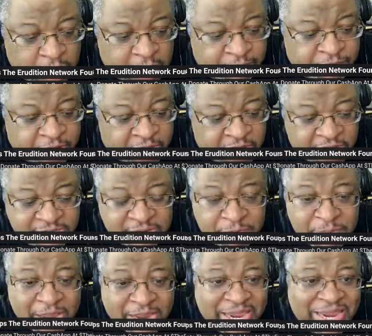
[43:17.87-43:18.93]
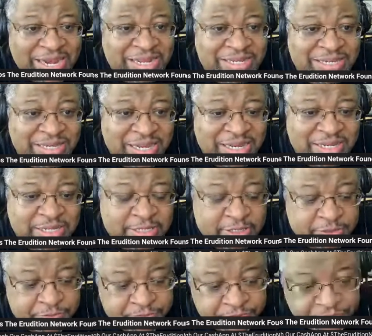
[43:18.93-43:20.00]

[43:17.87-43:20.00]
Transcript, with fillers: If it doesn't make any sense,